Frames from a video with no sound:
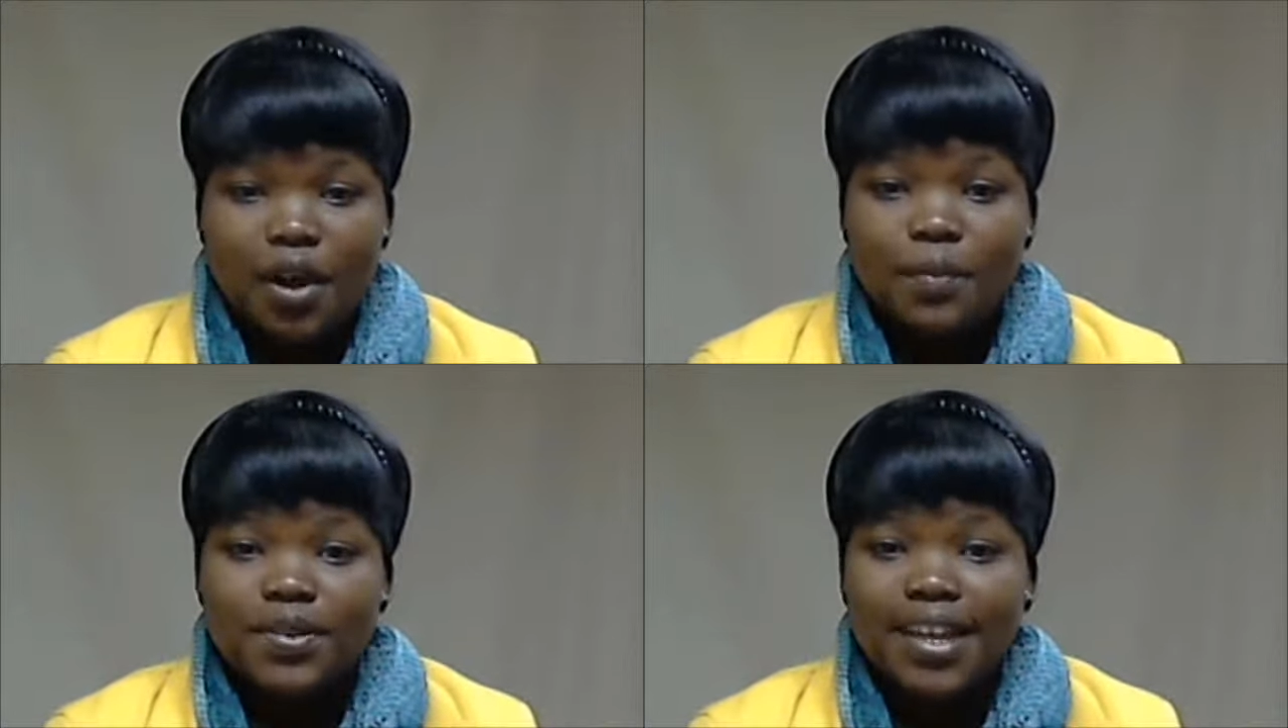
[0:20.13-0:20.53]

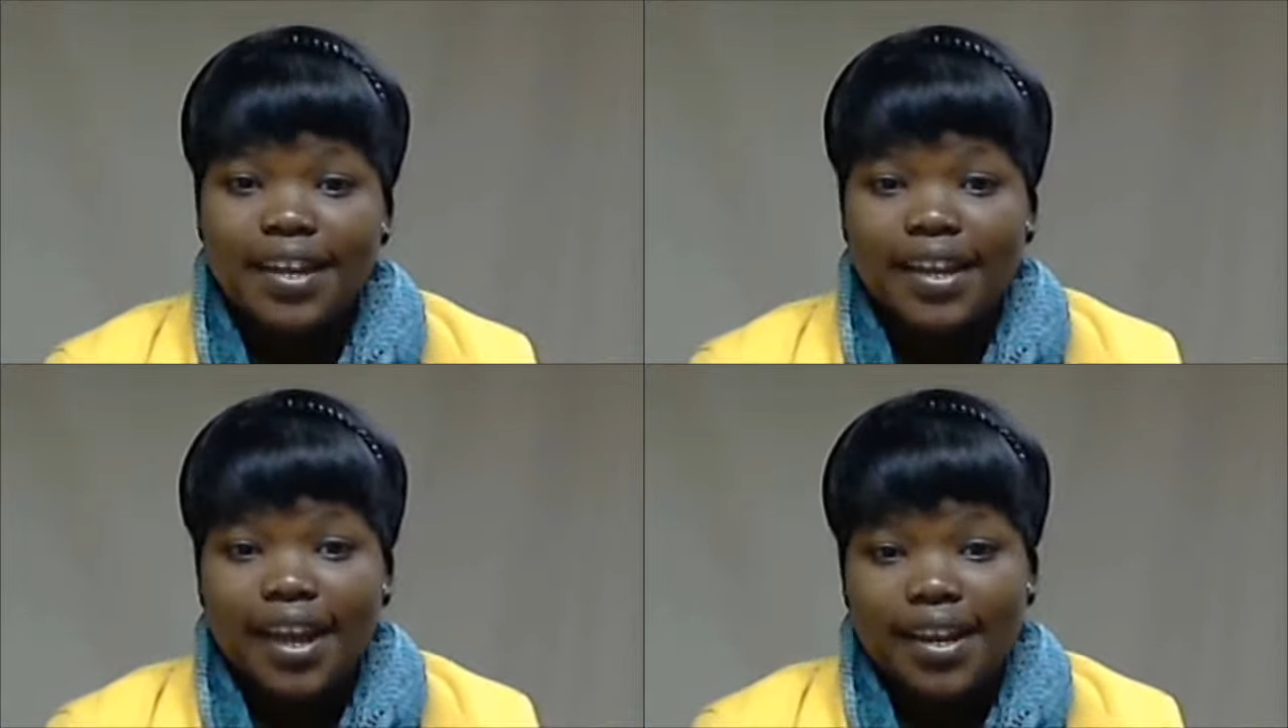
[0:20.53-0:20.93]

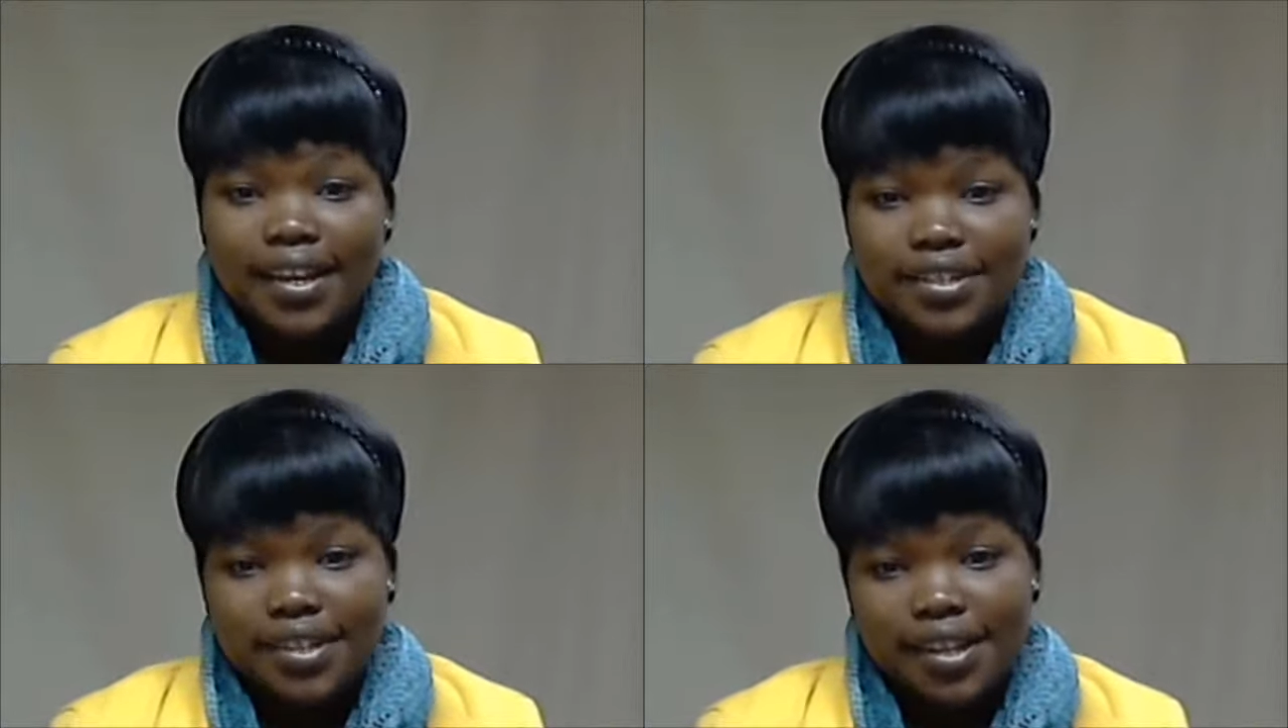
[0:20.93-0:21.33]
obtaining a
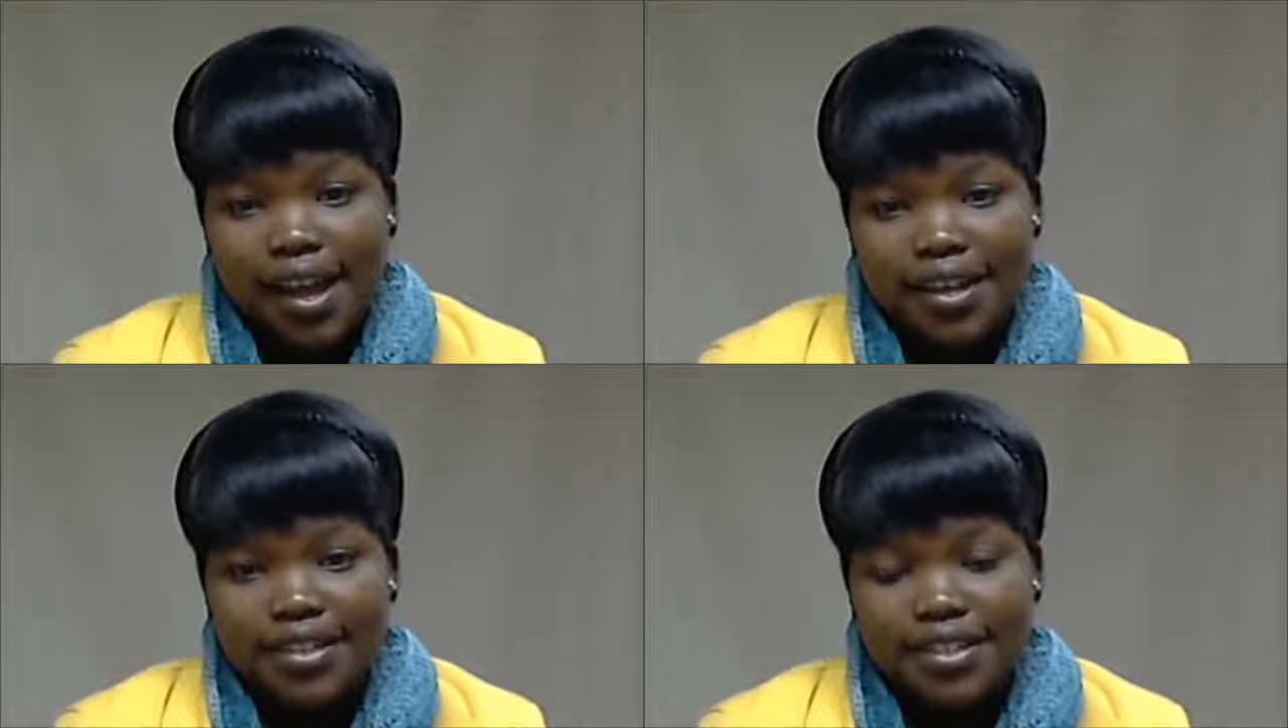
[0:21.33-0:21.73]
national
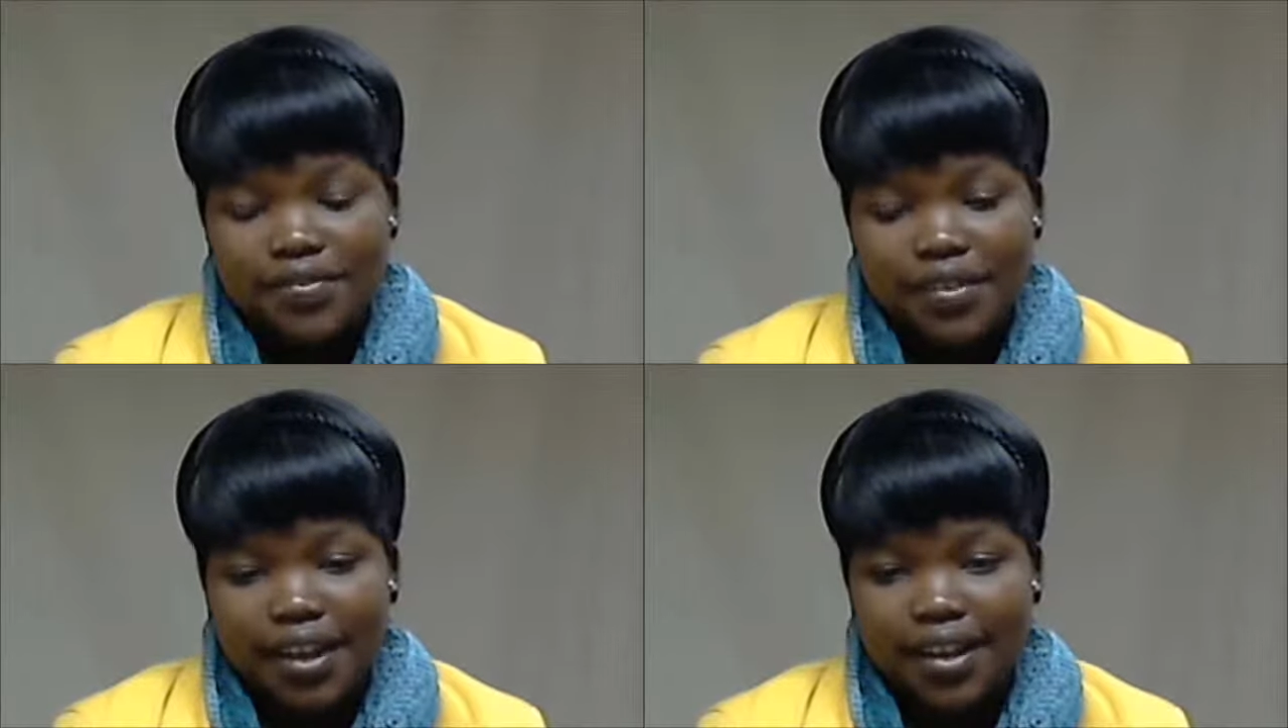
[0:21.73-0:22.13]
high
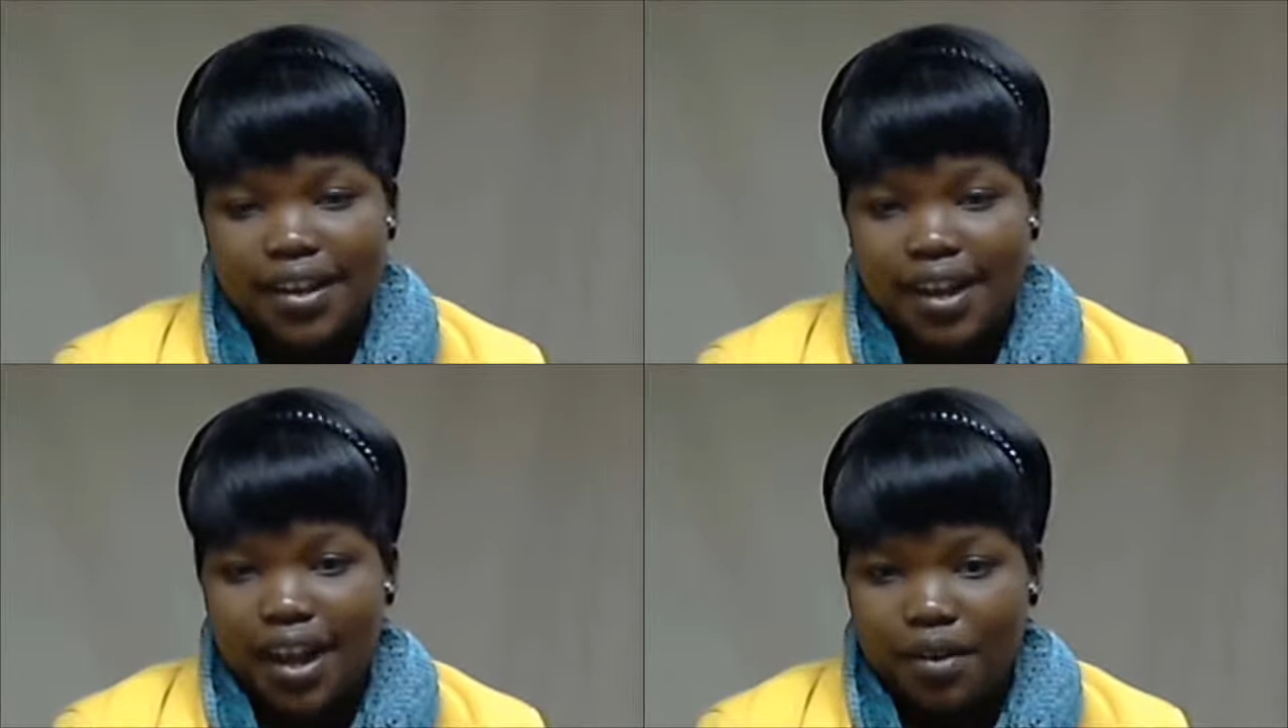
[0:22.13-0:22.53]
certificate
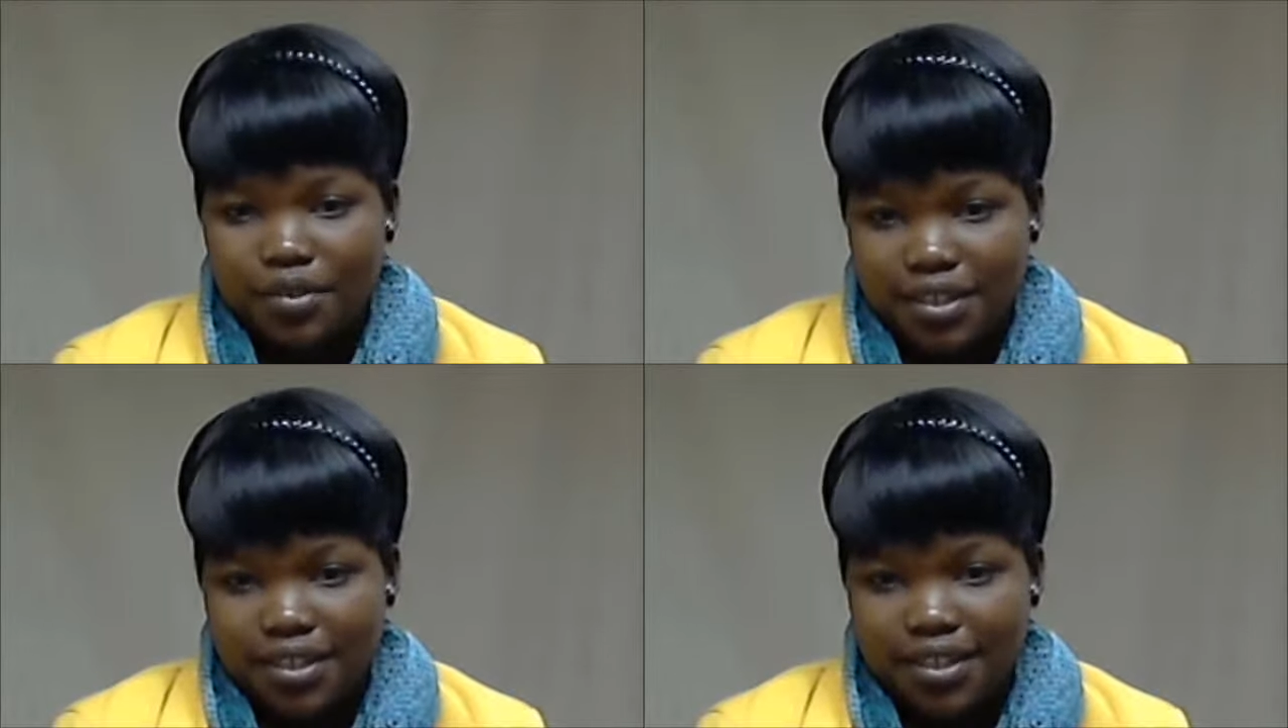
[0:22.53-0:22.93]
in
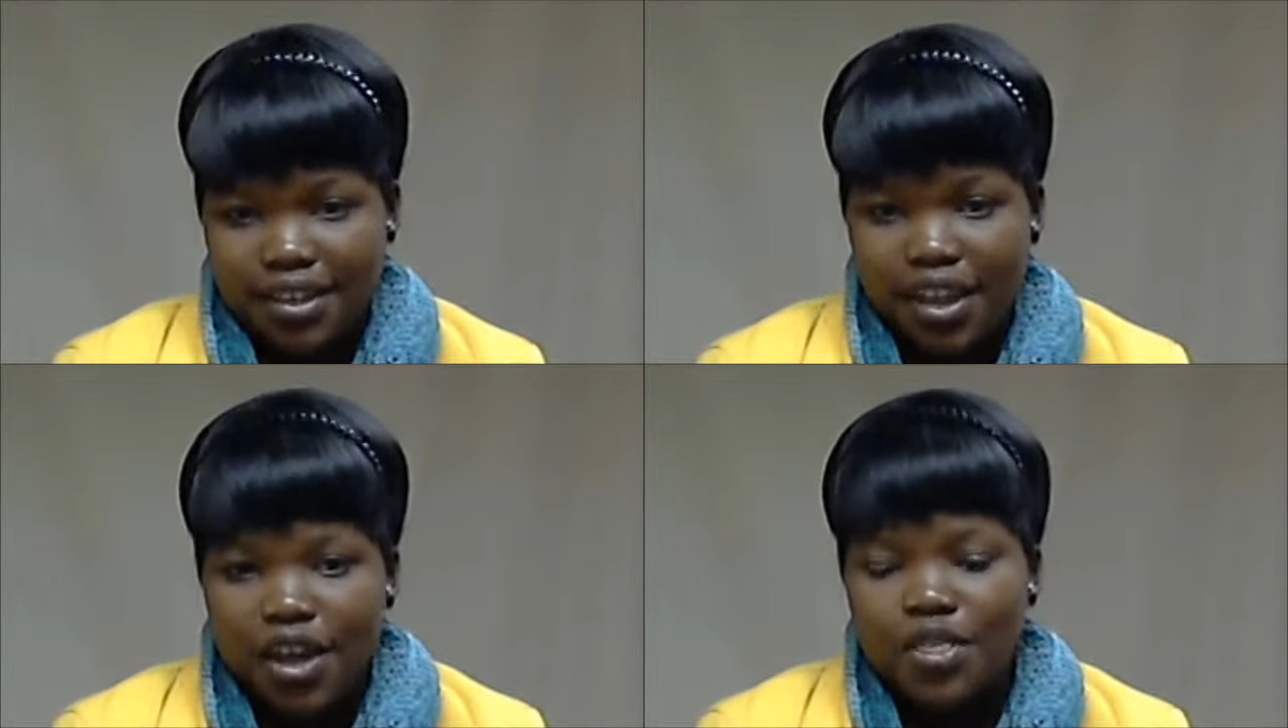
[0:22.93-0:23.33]
accountancy